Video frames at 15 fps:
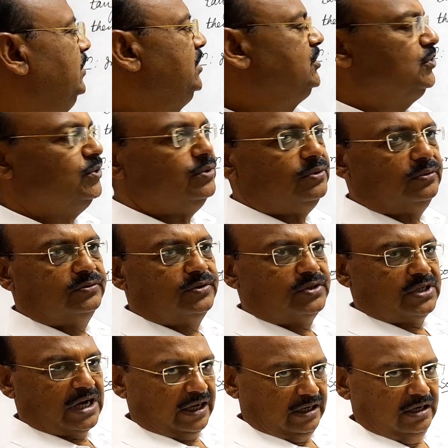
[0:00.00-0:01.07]
these two
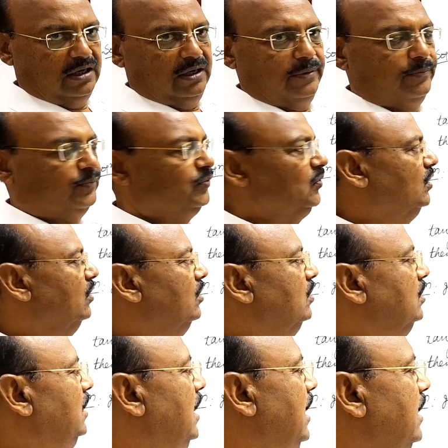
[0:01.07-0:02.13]
triangles.
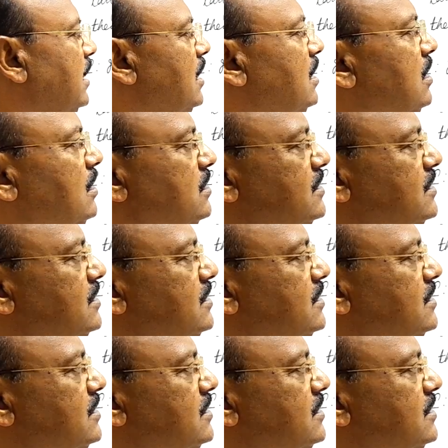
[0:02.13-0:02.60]
Angle